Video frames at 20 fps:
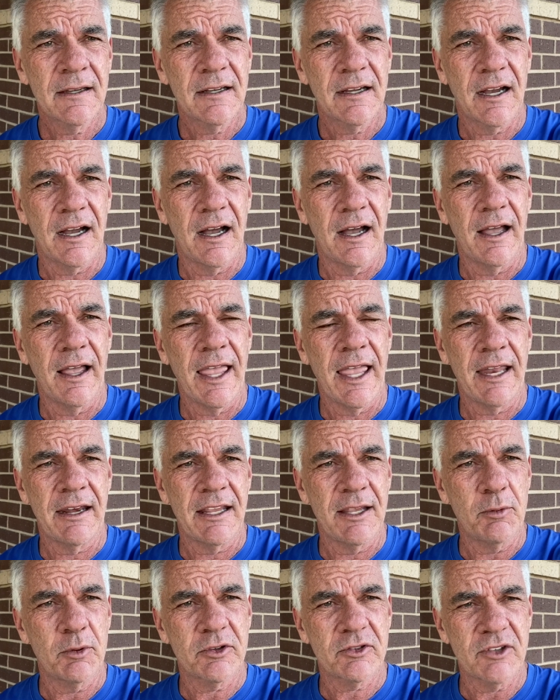uh, and
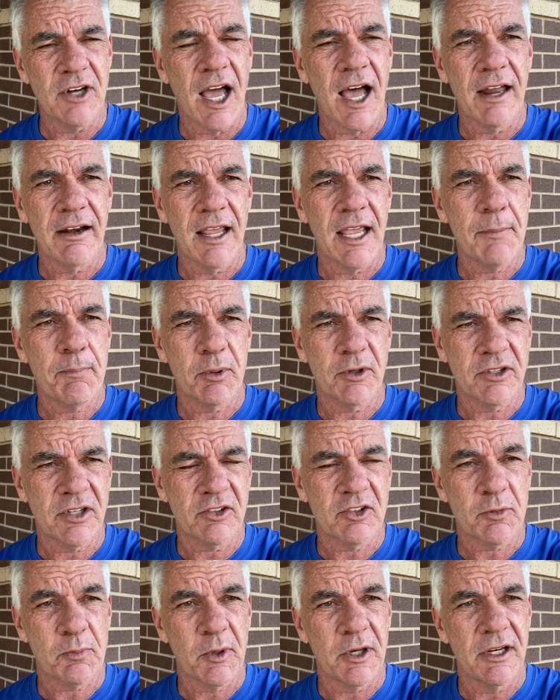he was not a
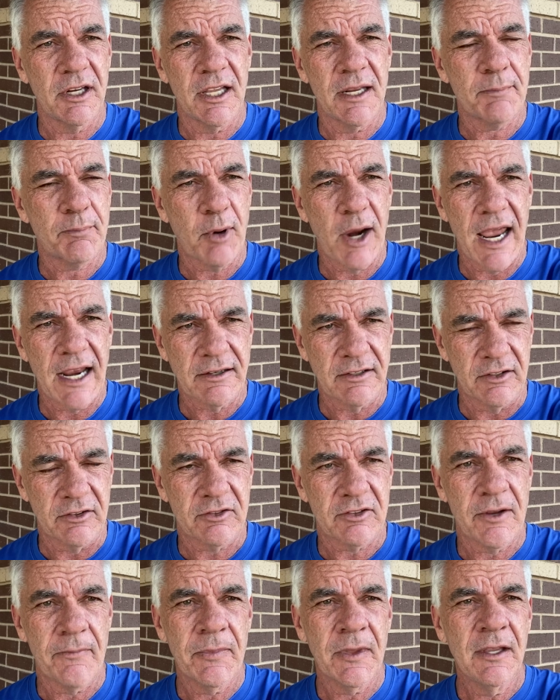participant in
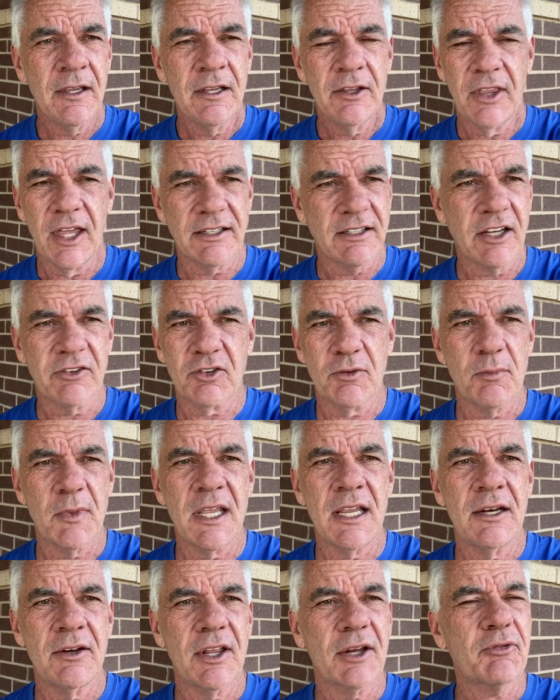practice. That doesn't
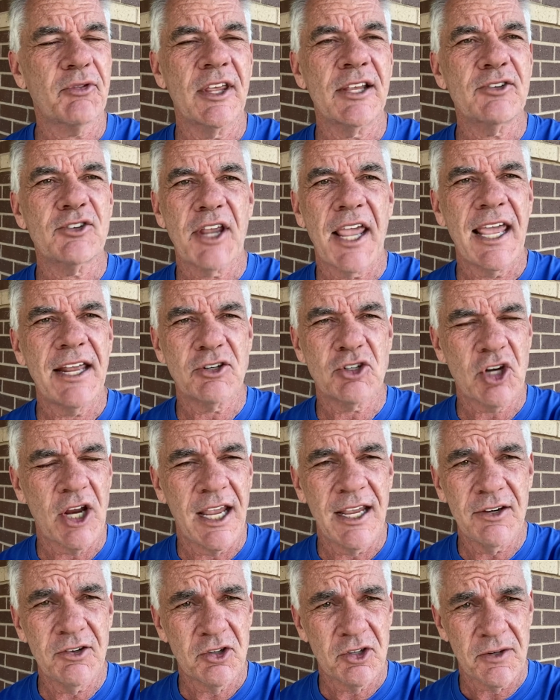mean that things can't
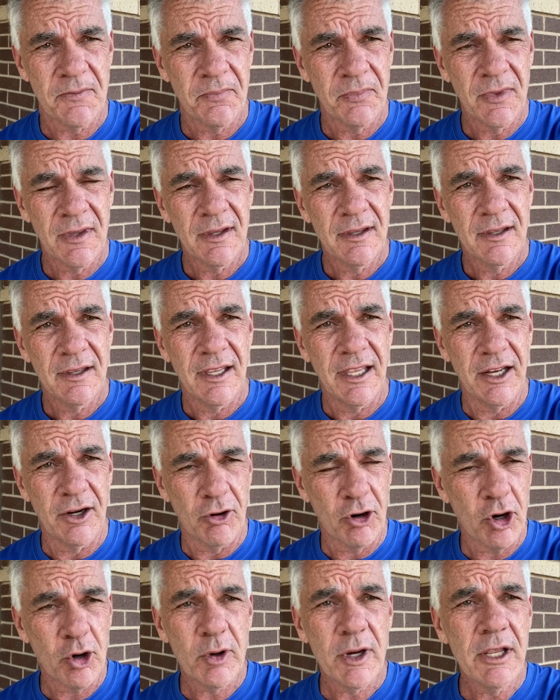change in a
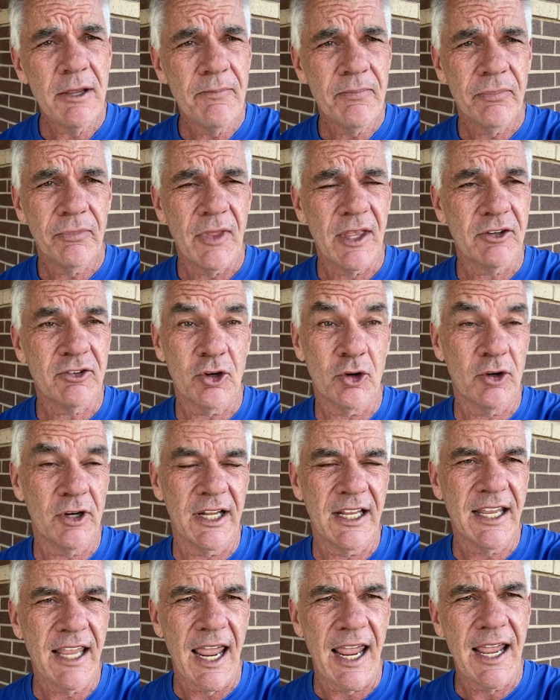hurry. They
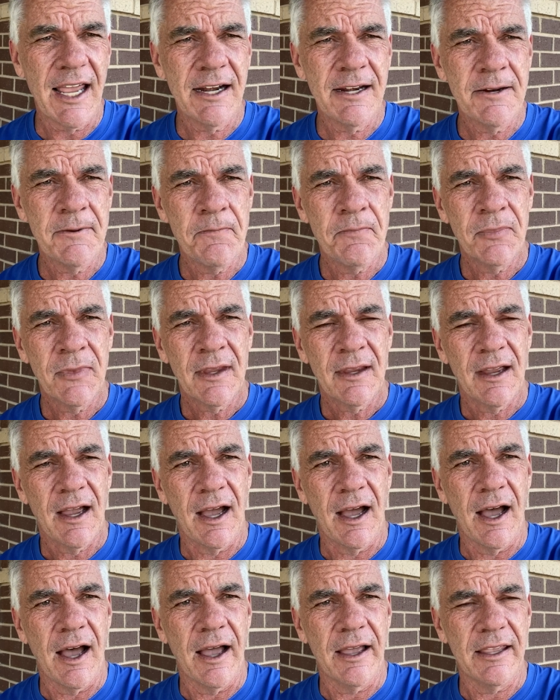certainly can.
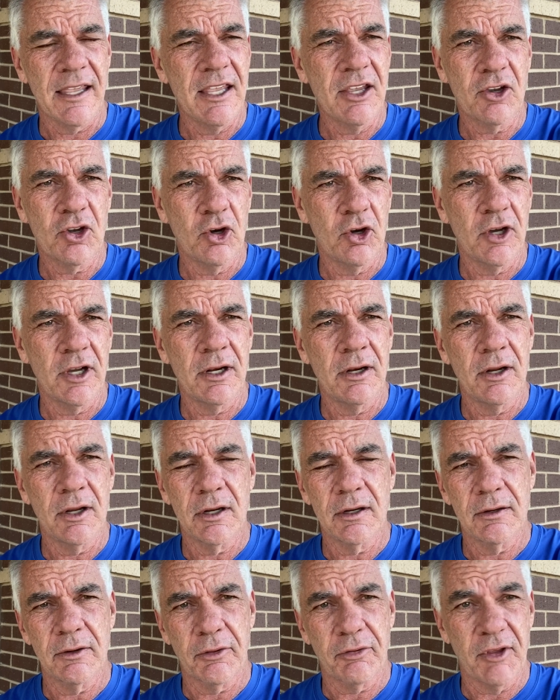Uh, he could
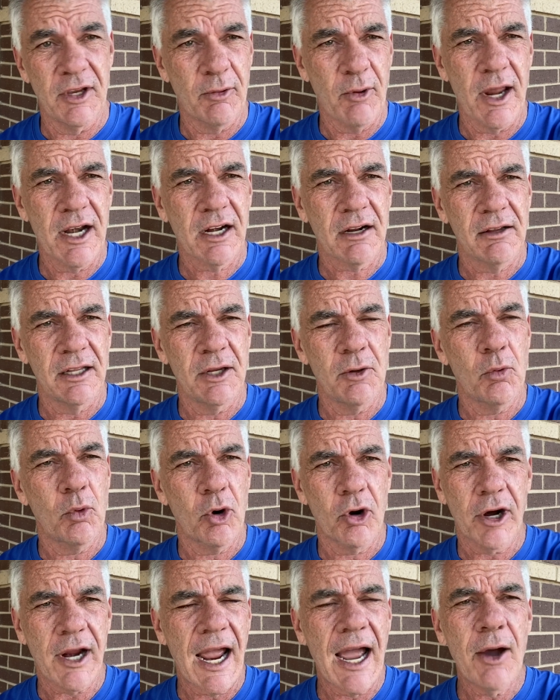theoretically
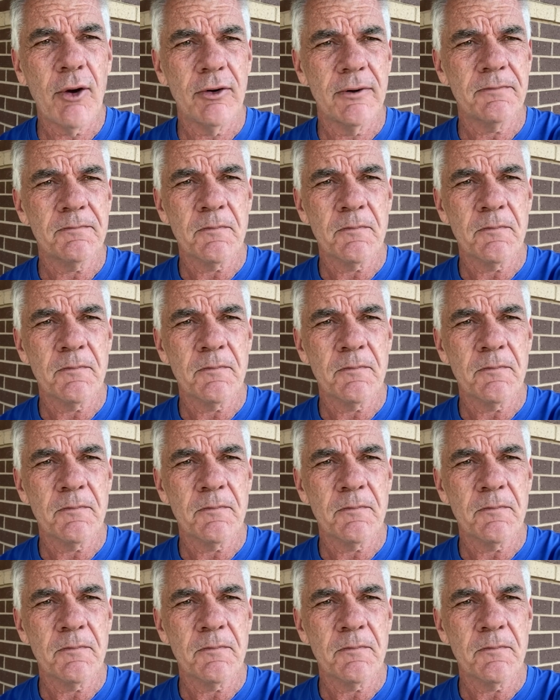work out,